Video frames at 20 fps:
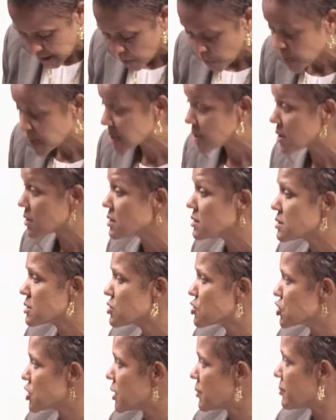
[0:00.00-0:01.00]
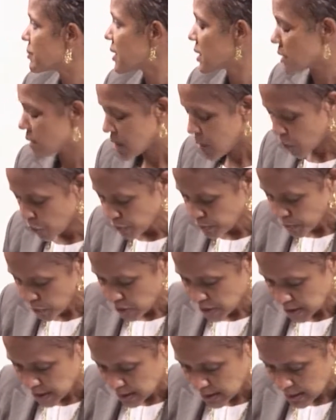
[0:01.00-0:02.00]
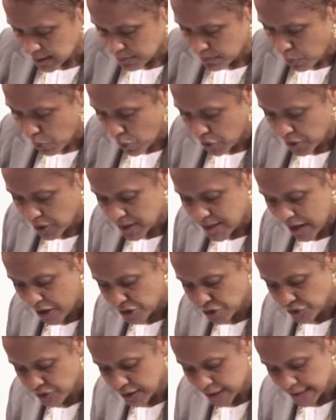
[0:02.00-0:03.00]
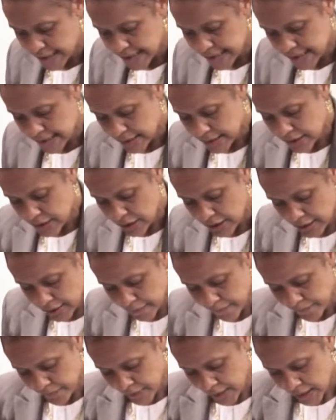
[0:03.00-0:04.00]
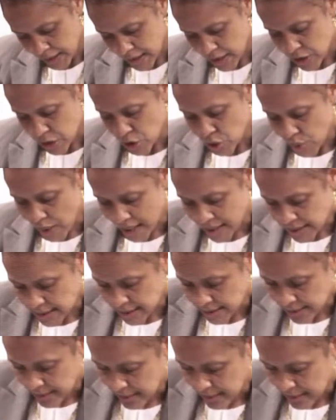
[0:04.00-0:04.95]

with citizenship, that allowed persons born or naturalized in the U.S.